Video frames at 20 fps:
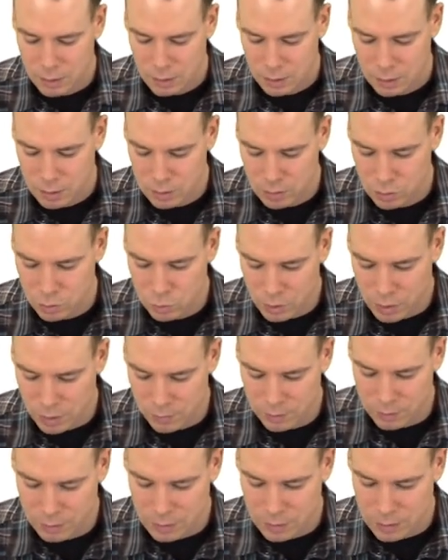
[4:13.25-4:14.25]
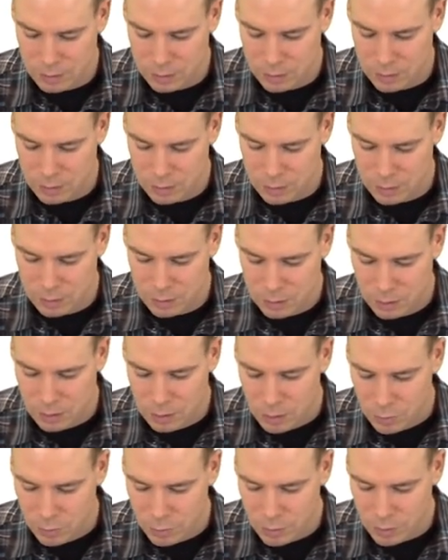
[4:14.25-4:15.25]
This is roughly.
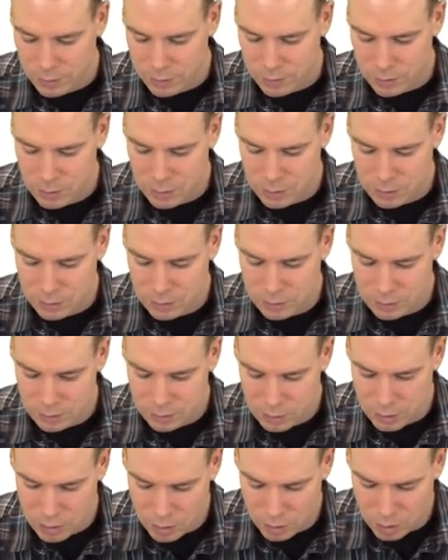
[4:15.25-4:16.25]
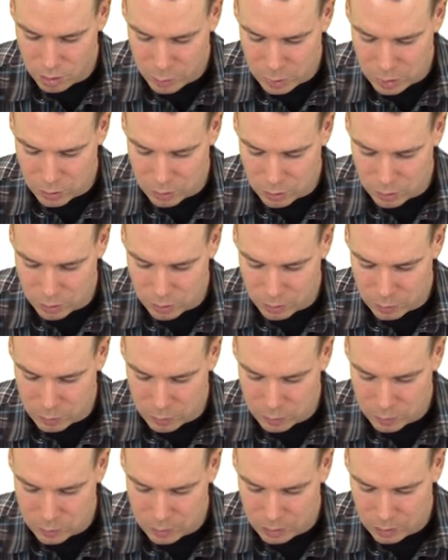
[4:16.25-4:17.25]
Well, this is the dominant term,
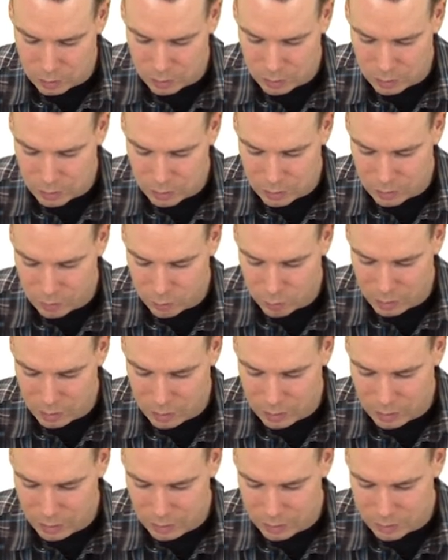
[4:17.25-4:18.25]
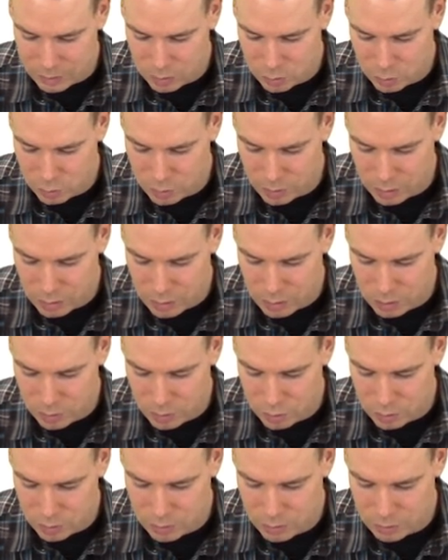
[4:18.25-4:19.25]
right? When x is really
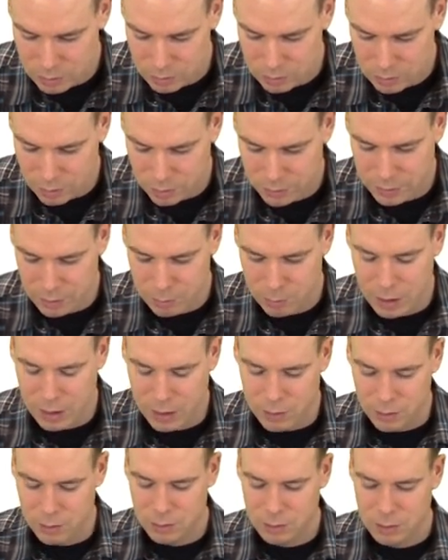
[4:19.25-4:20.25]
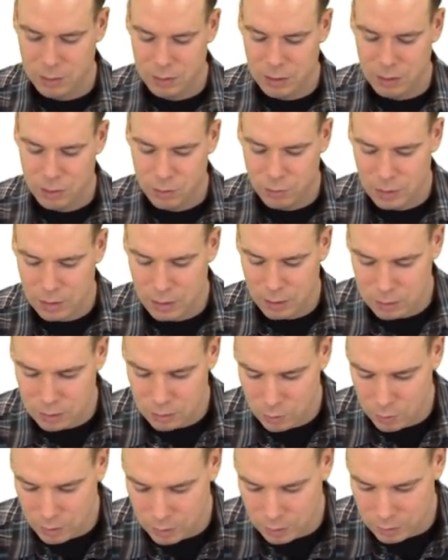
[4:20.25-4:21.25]
huge, this is all that matters, is that 3x
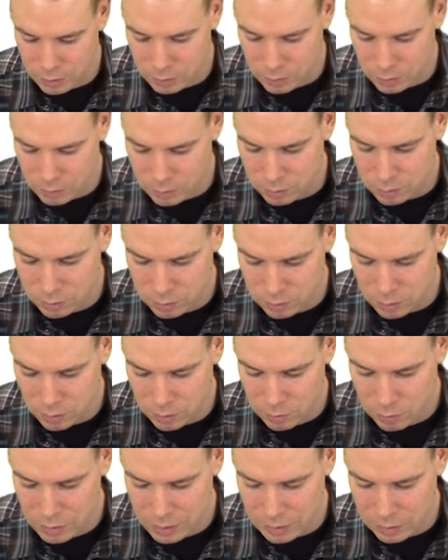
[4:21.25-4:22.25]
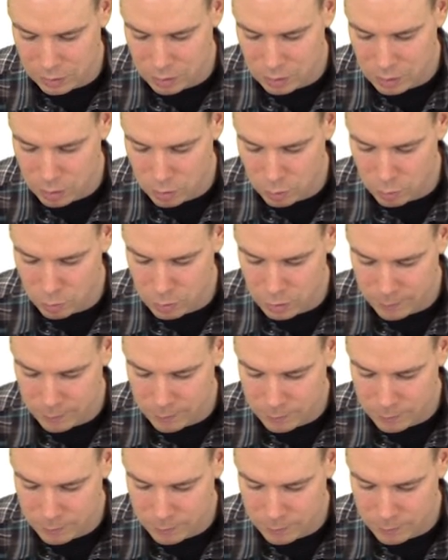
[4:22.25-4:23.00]
cubed.